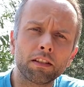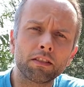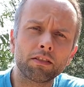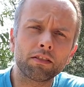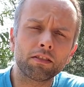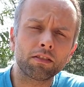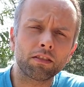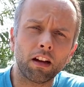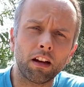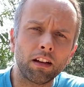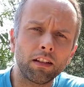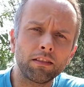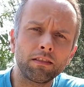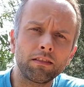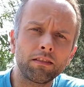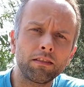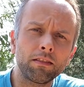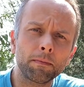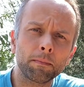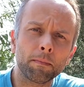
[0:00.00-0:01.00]

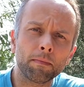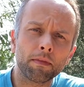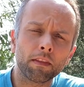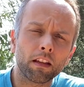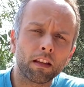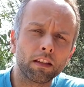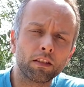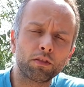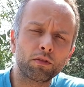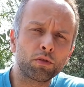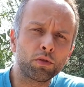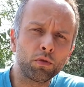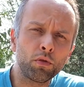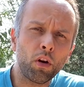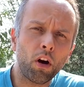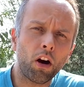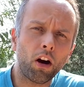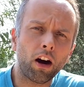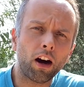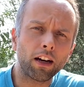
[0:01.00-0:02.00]
sun is too
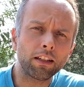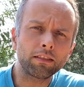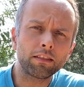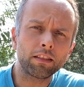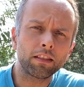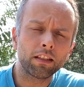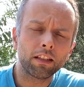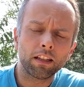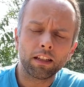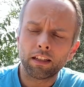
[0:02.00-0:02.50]
hot,